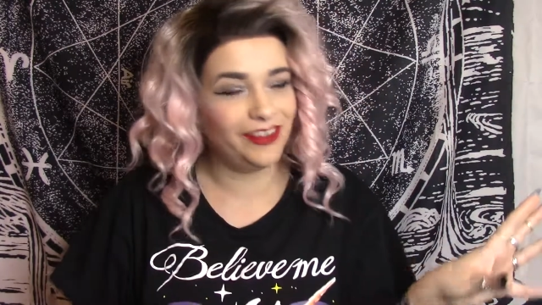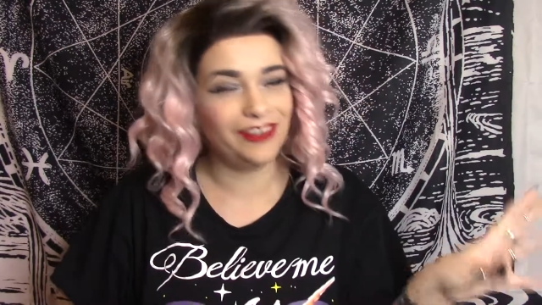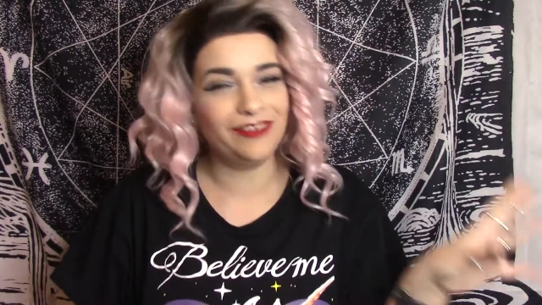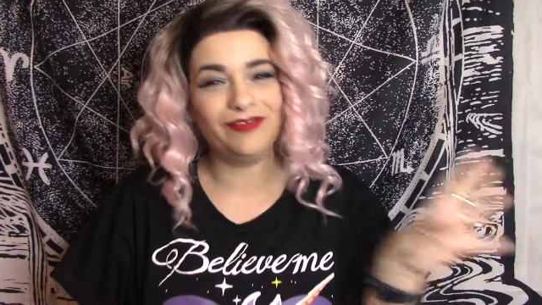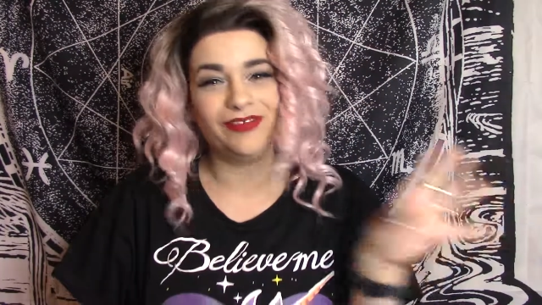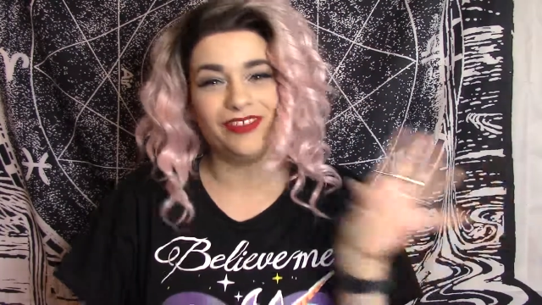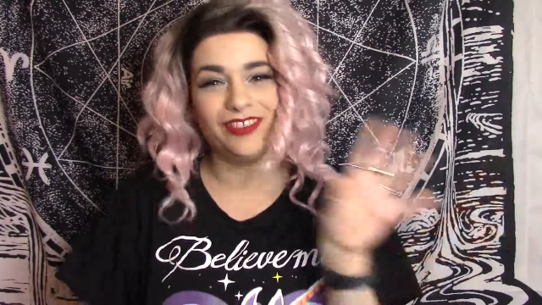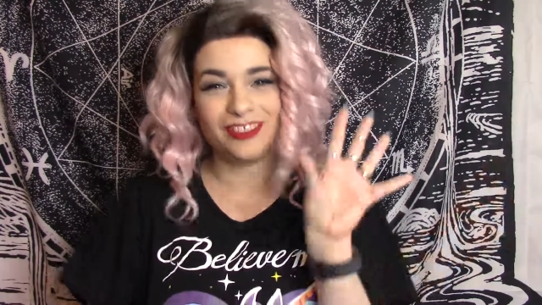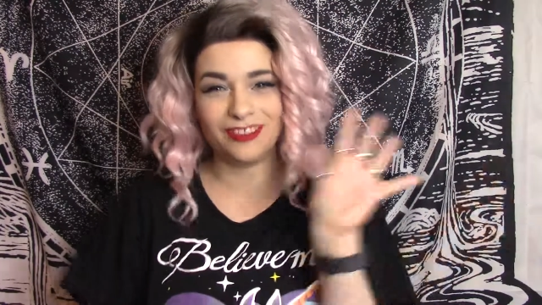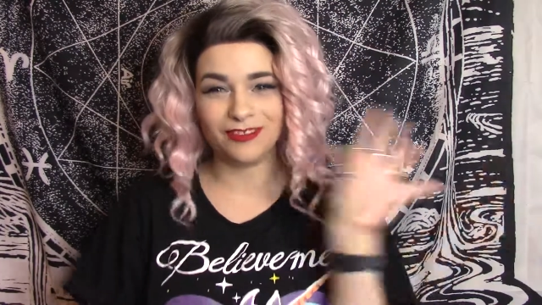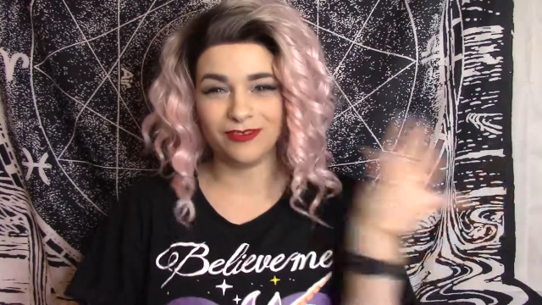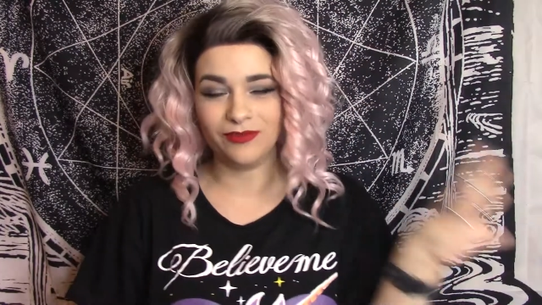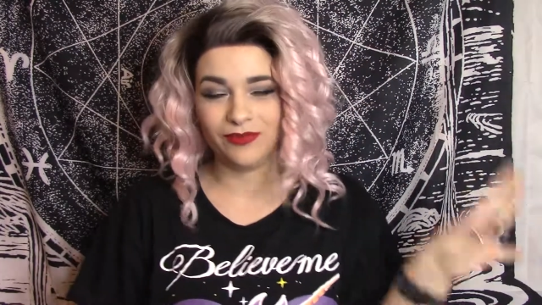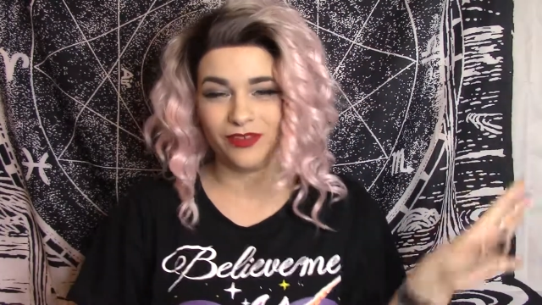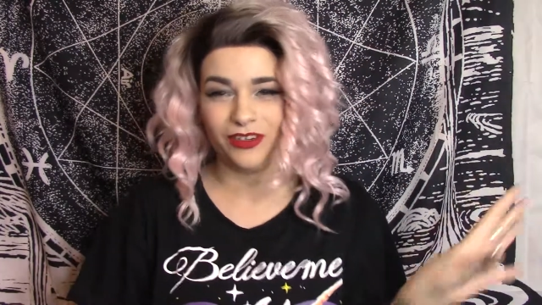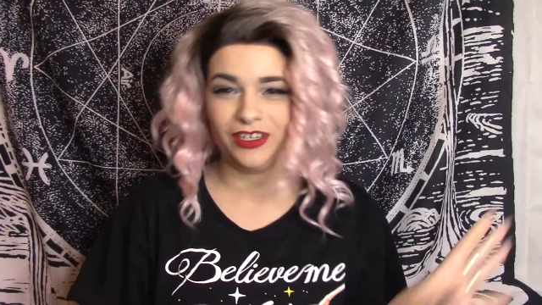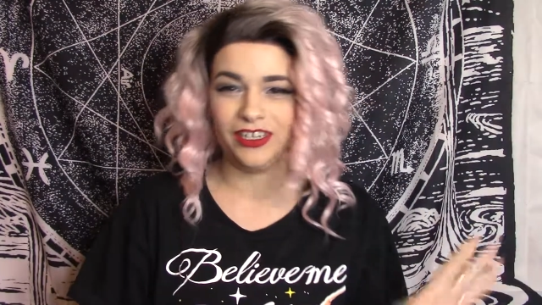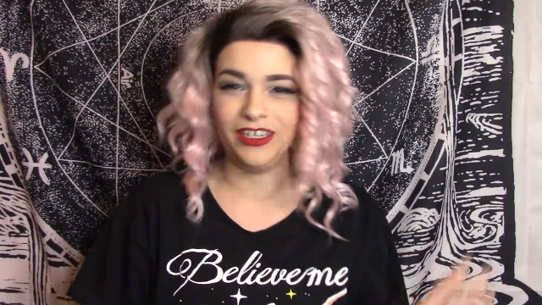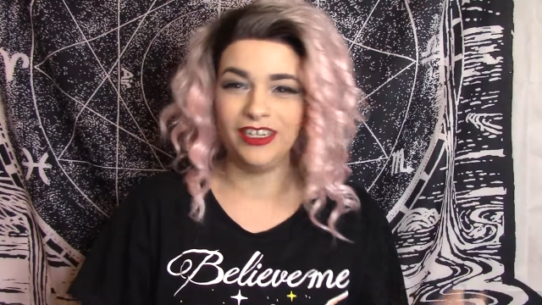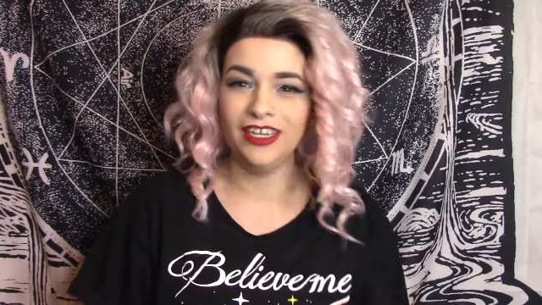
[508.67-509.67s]
it was so
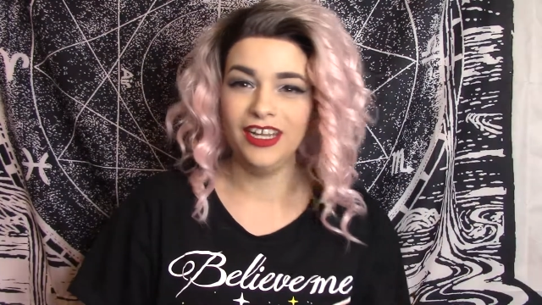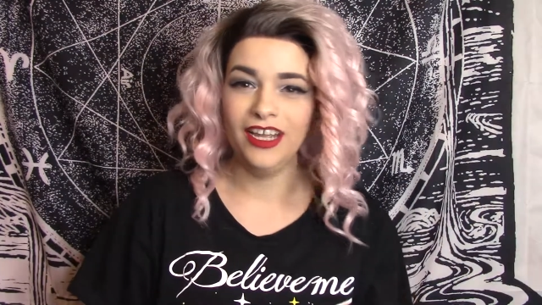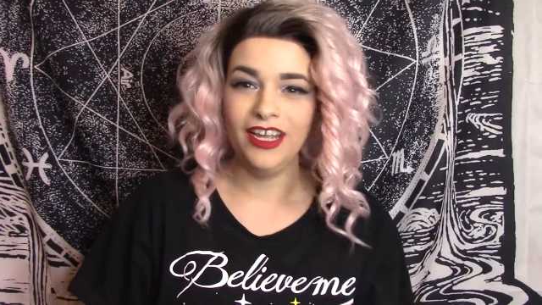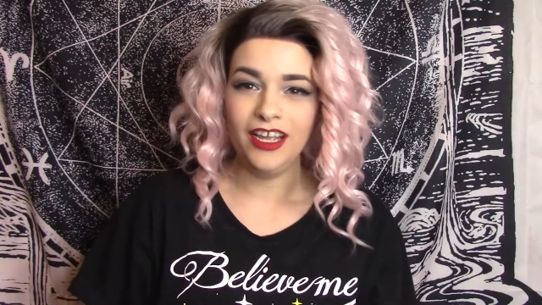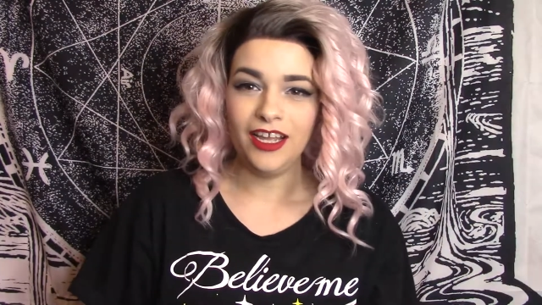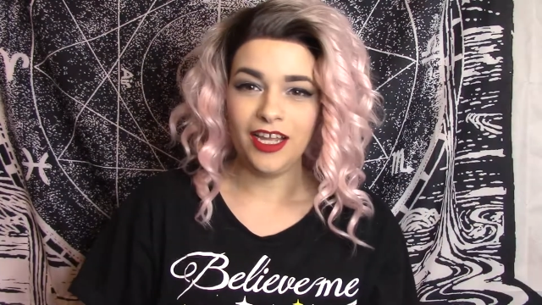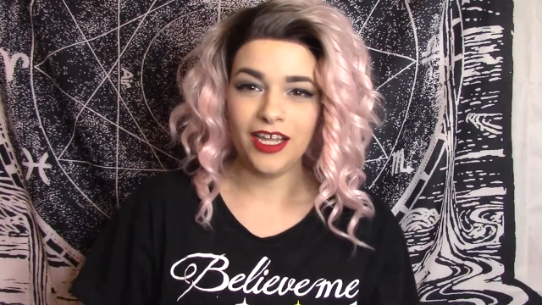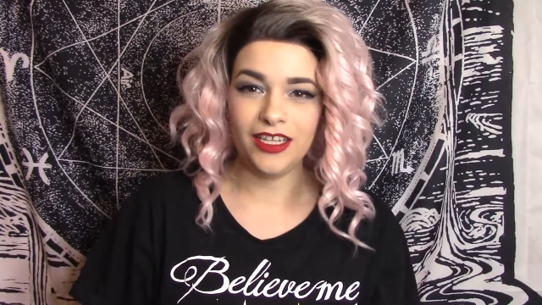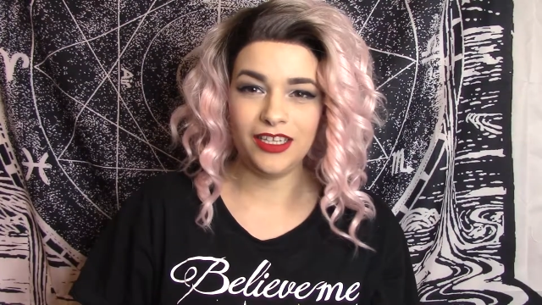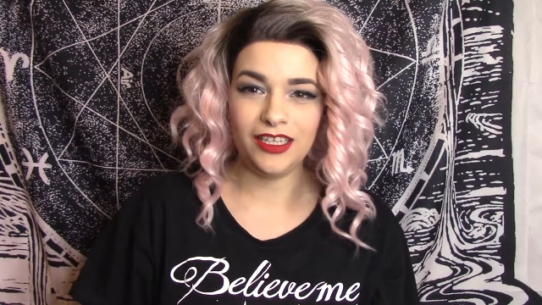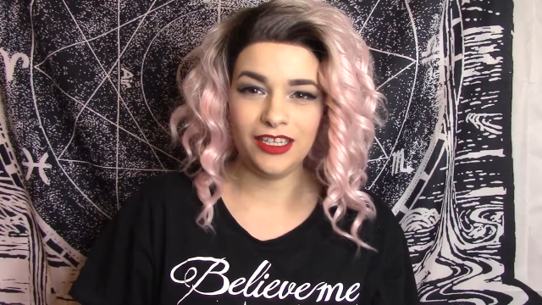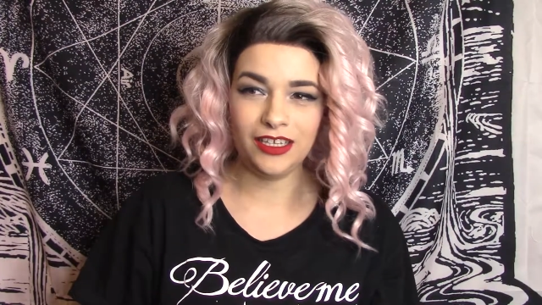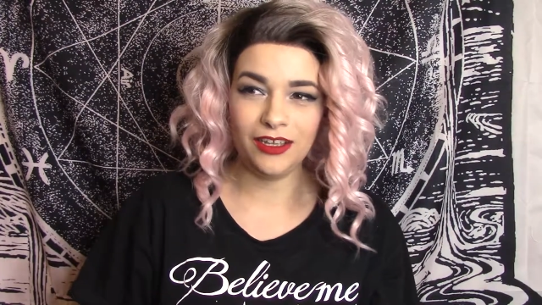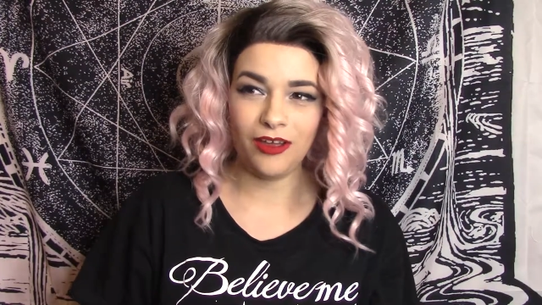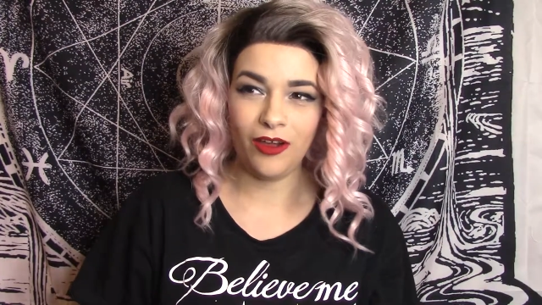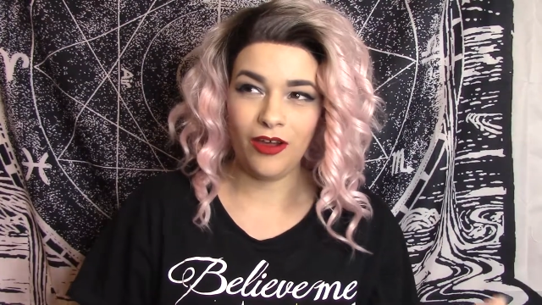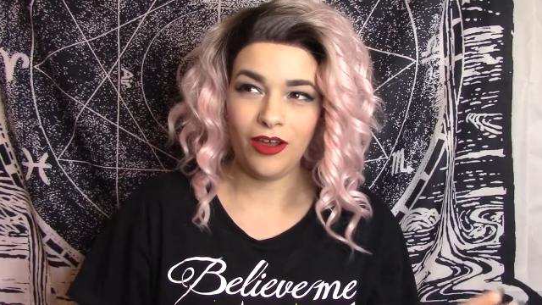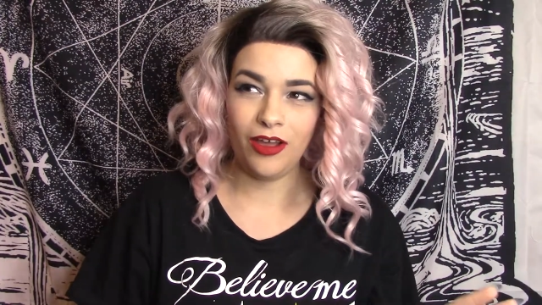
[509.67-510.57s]
funny. And like,